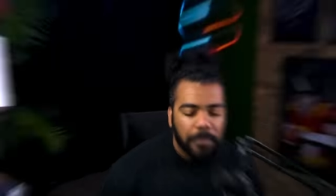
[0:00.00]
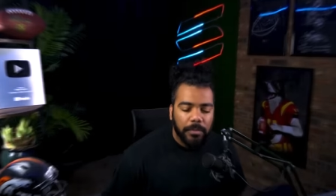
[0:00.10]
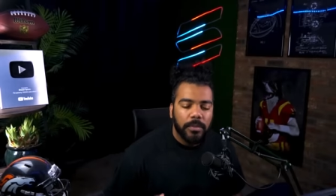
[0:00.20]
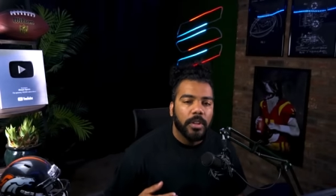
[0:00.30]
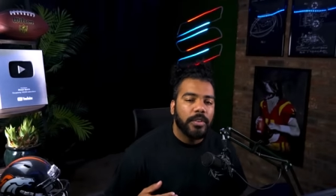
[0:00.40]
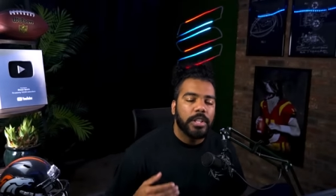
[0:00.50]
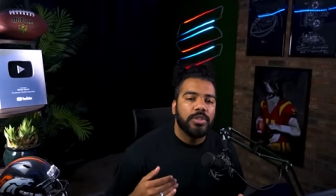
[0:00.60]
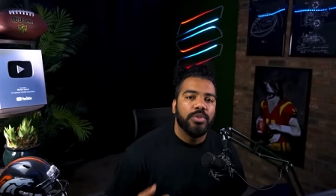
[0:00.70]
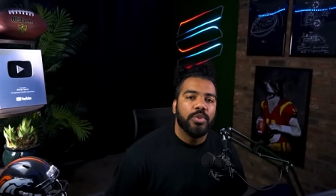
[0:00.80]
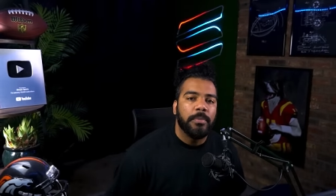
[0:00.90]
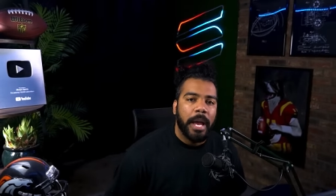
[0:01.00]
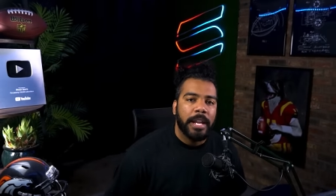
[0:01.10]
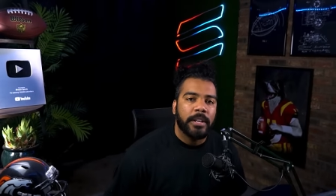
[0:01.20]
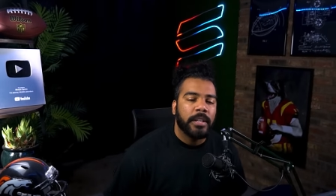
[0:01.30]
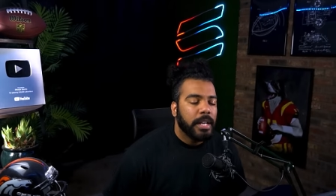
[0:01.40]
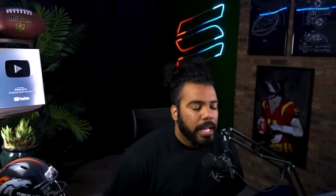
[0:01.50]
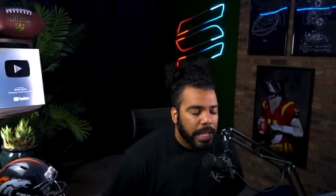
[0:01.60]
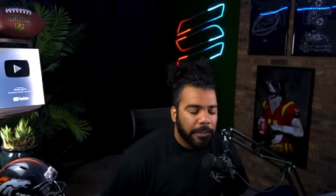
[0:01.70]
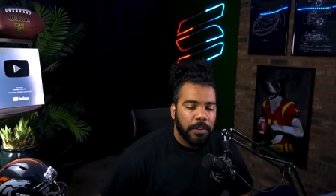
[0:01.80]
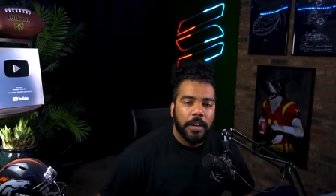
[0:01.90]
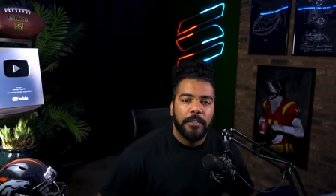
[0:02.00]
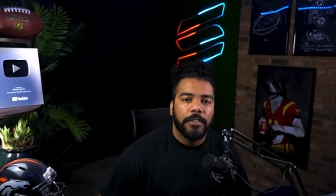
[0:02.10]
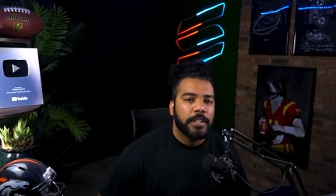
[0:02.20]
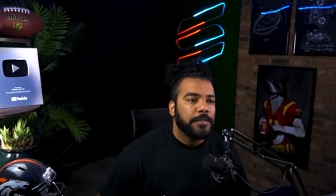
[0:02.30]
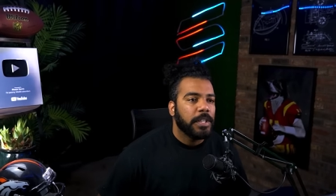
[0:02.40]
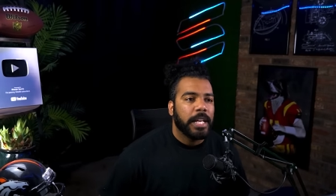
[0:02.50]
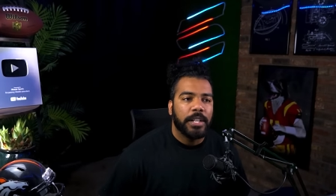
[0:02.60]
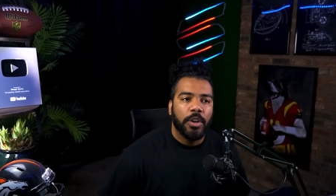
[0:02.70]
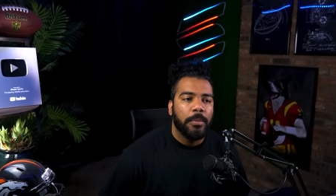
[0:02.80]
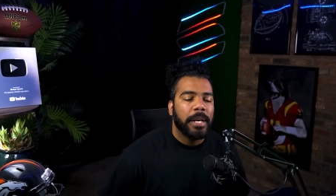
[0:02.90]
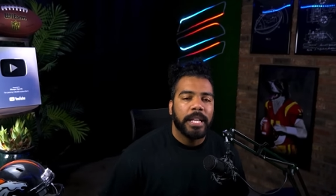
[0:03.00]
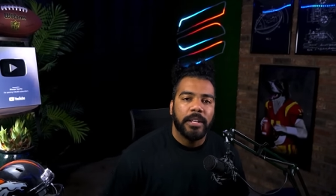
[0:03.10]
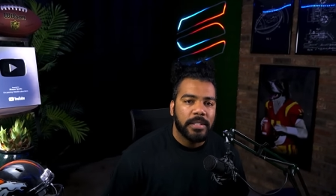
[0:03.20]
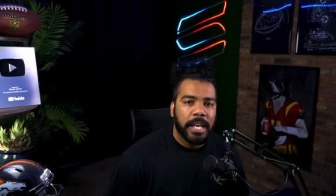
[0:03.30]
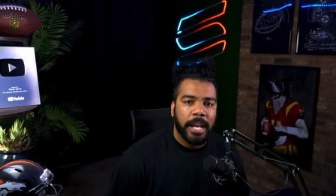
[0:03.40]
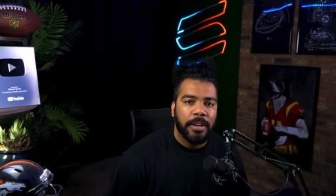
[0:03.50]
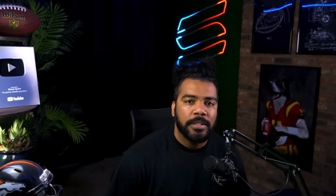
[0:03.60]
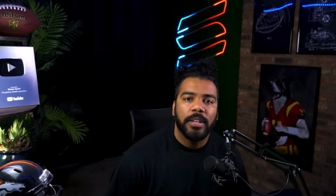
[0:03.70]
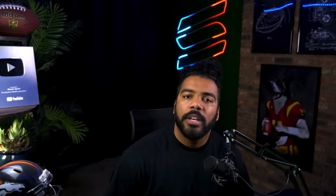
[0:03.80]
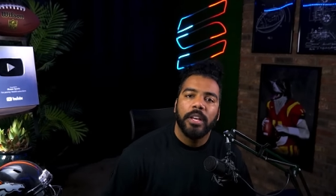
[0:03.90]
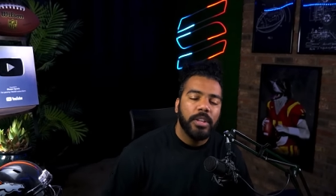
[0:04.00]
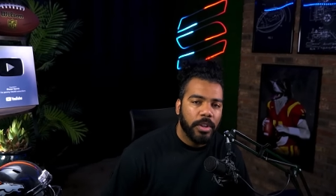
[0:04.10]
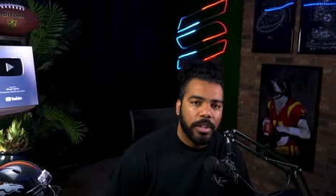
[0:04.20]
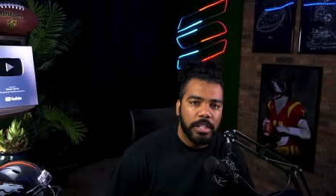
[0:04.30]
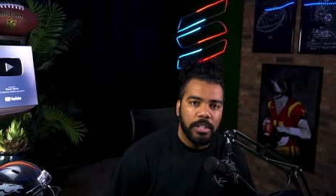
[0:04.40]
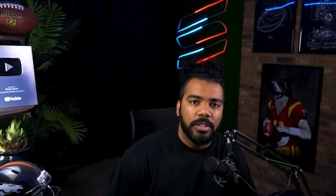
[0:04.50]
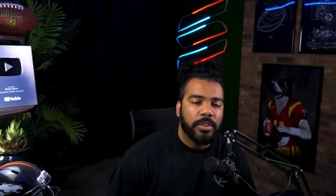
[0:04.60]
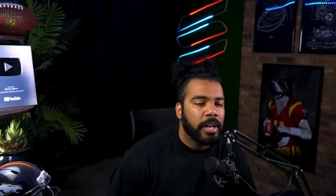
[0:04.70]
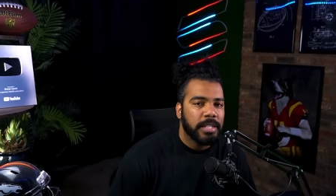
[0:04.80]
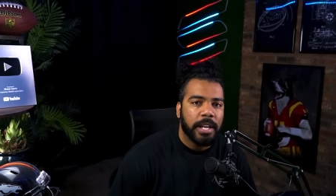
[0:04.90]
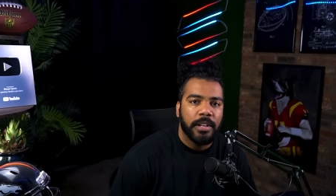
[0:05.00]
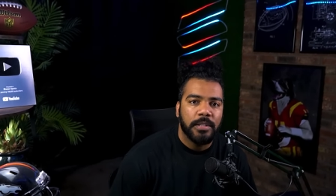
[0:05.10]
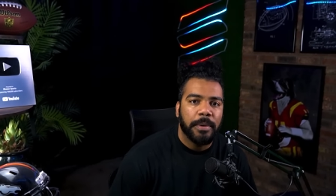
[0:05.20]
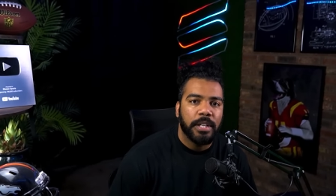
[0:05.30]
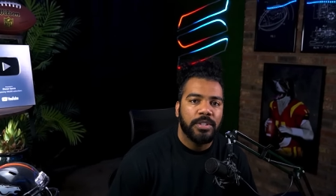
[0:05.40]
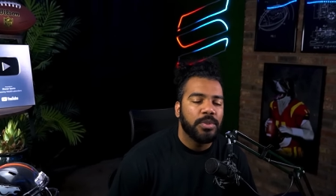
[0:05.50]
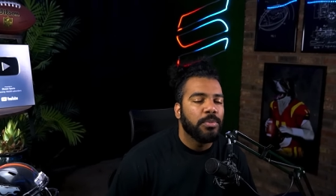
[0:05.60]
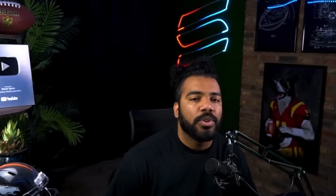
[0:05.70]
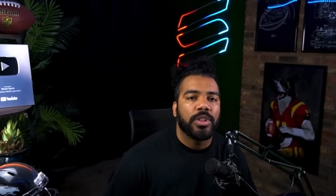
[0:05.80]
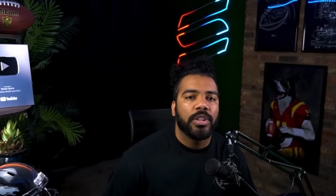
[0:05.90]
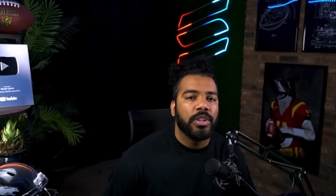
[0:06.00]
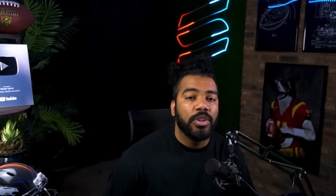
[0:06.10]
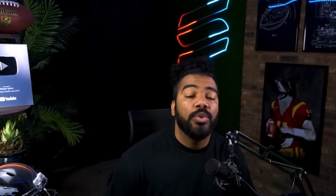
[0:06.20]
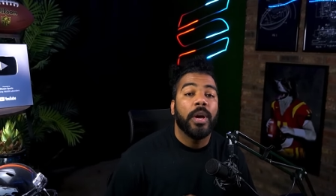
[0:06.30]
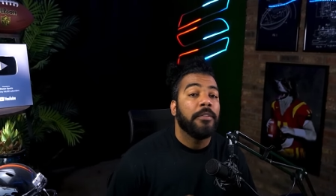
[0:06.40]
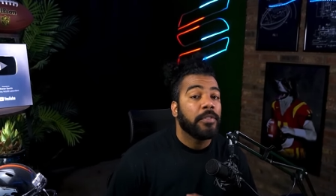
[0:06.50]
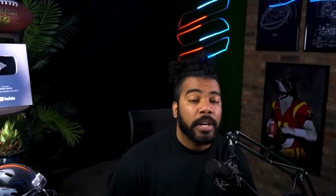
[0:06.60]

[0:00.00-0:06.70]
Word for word: Know that you do matter. And if you ever just feel like nobody else cares, know that Jesus Christ cares about you more than you ever